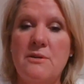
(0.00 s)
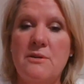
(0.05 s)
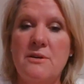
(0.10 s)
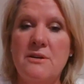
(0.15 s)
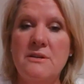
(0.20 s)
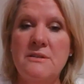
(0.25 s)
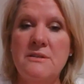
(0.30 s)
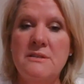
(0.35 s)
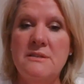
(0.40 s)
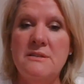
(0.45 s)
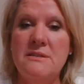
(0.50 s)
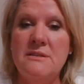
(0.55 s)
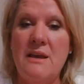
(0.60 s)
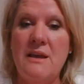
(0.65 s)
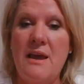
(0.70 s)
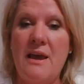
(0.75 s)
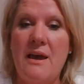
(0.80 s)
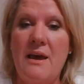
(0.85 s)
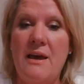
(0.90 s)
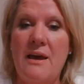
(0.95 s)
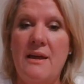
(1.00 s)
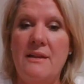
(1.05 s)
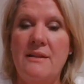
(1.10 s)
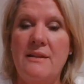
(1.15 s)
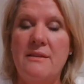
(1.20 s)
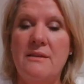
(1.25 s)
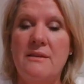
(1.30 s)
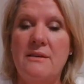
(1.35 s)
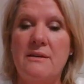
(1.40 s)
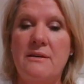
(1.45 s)
words,
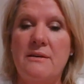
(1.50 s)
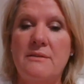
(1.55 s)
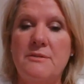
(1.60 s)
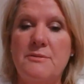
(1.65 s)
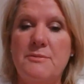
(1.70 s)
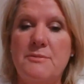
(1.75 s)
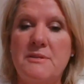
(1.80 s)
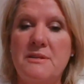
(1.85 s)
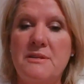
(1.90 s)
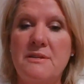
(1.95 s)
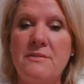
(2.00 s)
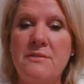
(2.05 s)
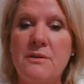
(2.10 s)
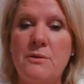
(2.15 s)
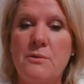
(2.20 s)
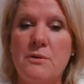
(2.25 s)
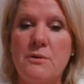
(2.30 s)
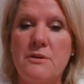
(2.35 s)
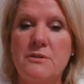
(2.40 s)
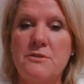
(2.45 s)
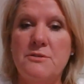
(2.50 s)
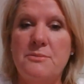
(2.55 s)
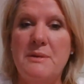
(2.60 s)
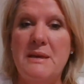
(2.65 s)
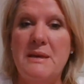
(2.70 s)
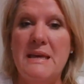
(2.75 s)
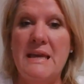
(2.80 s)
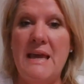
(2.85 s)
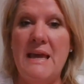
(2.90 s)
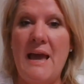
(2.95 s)
and the specific words will
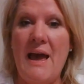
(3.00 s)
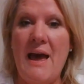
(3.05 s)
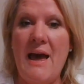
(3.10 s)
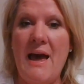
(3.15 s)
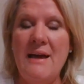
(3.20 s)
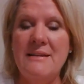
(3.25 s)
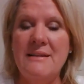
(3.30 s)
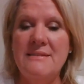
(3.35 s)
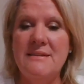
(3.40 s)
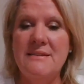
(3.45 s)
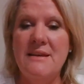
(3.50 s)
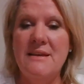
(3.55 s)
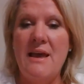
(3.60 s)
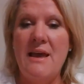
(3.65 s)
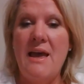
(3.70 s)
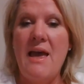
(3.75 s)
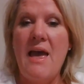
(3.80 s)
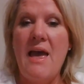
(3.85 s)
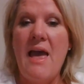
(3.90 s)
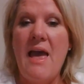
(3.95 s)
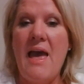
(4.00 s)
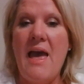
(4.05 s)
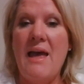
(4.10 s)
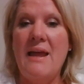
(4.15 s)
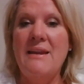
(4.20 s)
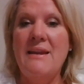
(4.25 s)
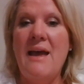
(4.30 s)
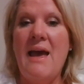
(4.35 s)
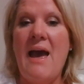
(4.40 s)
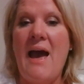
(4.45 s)
be cat
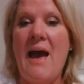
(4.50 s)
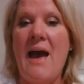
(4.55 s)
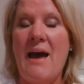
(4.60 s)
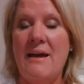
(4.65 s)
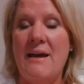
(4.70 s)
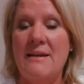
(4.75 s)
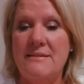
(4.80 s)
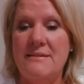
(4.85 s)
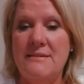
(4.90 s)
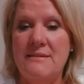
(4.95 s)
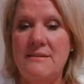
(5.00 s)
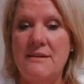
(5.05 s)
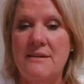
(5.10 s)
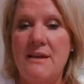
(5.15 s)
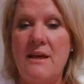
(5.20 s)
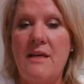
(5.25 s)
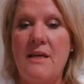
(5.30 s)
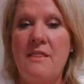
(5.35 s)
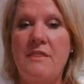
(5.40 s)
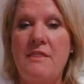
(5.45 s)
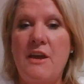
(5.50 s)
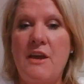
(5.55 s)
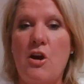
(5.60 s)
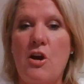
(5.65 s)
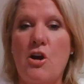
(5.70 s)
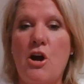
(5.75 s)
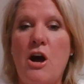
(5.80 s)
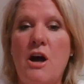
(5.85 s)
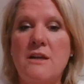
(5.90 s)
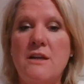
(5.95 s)
and hat. They are
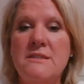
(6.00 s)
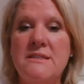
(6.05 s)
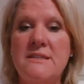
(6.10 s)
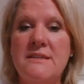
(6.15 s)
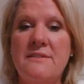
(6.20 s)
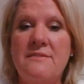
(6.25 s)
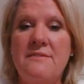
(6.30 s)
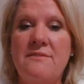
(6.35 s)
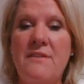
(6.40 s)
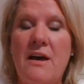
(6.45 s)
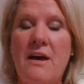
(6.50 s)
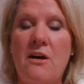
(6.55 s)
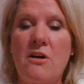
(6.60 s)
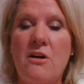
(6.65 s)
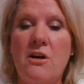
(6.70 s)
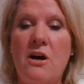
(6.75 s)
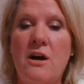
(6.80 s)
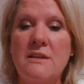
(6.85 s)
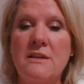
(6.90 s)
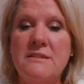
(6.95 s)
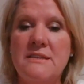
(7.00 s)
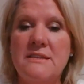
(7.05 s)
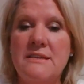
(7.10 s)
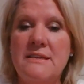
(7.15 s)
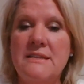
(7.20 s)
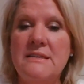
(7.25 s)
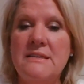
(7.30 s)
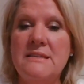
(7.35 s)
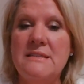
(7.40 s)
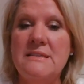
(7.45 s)
consonant vowel
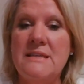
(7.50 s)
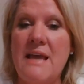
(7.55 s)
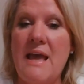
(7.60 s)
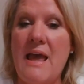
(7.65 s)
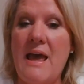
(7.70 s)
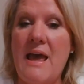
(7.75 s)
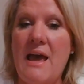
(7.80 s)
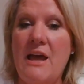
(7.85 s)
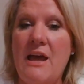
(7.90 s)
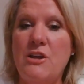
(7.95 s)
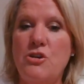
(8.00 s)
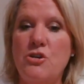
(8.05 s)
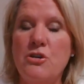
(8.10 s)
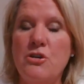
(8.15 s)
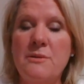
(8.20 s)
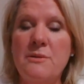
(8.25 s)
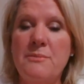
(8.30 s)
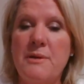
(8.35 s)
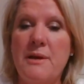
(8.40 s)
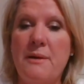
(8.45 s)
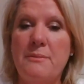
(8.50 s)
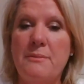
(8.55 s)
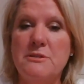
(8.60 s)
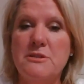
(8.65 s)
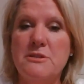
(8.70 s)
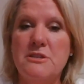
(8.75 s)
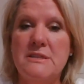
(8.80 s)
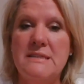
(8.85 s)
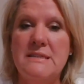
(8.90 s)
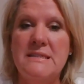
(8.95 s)
consonants, and you're going to be able
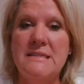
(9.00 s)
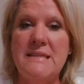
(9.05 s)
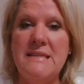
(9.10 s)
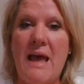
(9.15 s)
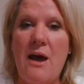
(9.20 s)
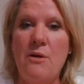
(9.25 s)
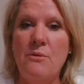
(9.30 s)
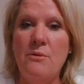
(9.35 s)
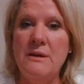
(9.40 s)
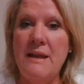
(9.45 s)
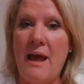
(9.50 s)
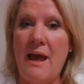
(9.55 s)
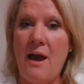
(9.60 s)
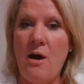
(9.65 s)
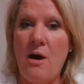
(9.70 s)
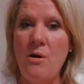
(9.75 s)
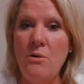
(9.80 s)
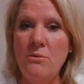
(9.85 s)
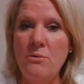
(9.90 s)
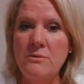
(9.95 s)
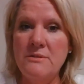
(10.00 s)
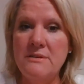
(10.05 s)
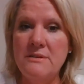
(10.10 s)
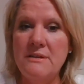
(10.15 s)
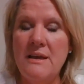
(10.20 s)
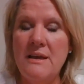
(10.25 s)
to sound it out